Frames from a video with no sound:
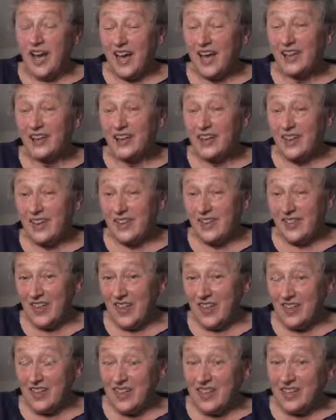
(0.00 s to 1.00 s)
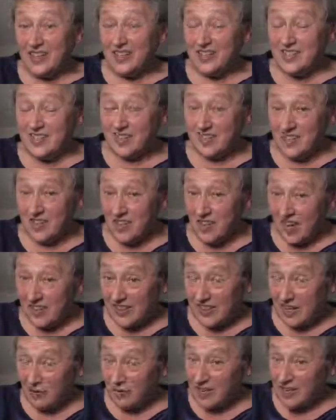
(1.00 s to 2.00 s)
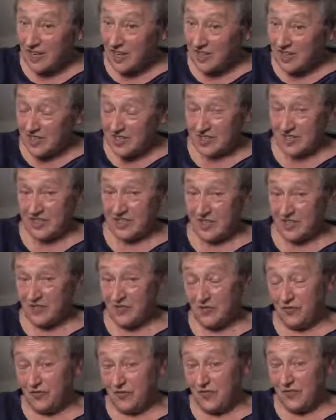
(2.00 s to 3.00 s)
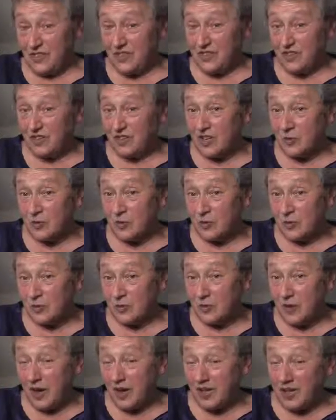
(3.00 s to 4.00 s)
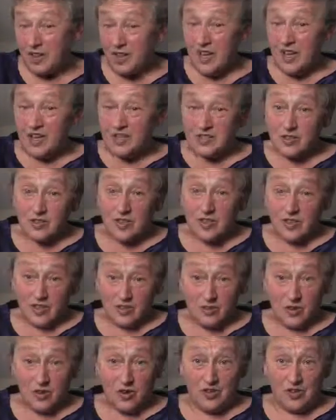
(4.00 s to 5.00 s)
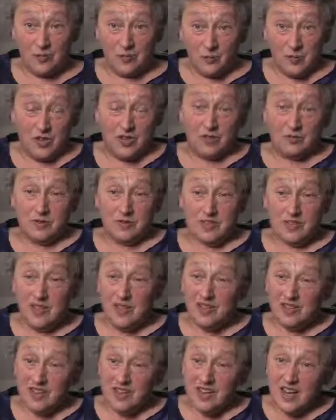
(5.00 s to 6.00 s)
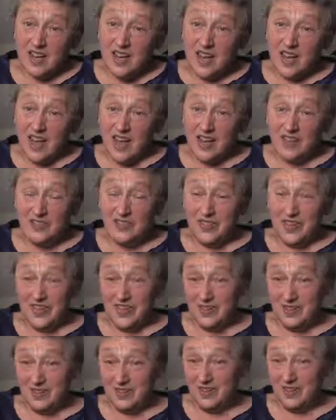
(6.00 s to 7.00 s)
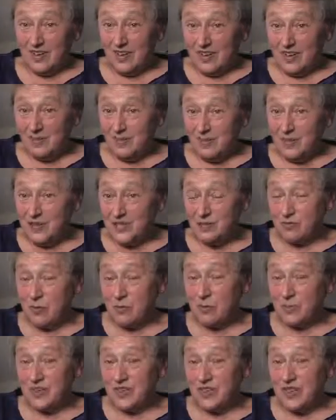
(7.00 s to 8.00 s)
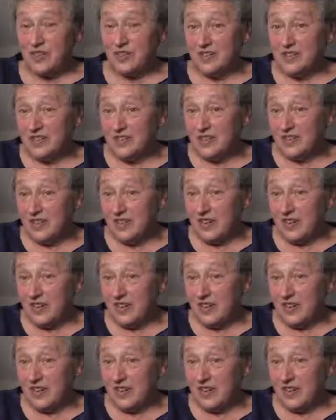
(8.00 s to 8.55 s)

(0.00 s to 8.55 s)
And then NIST doesn't like that result because it doesn't fit into their computer model, so they ignore the real result and they uh, misrepresent